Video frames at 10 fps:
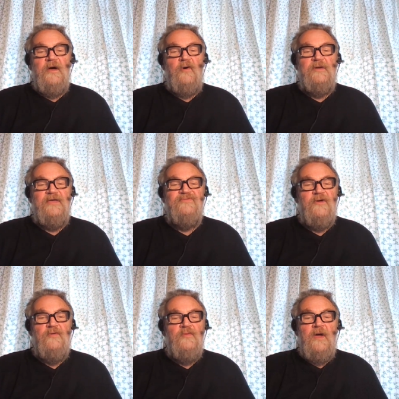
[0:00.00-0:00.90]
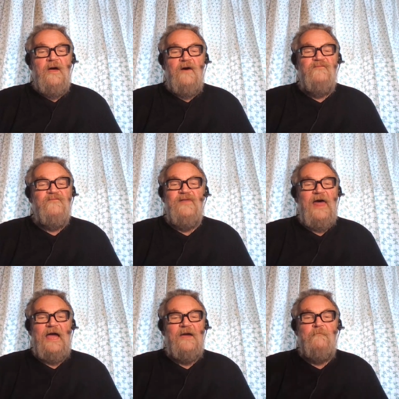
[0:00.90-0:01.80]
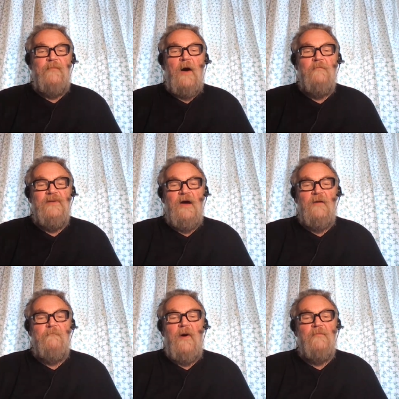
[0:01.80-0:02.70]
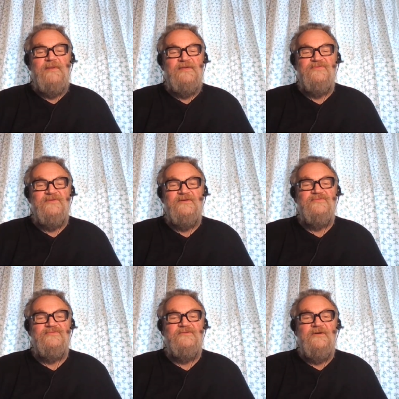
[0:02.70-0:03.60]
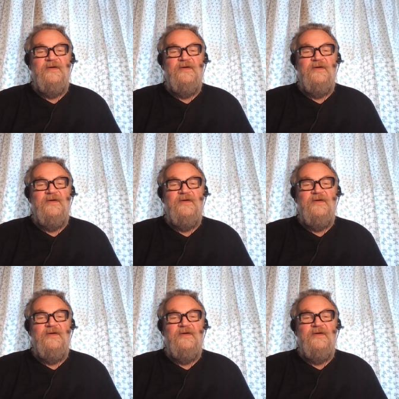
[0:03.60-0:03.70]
Okay, so a flack, a pub, a publicist,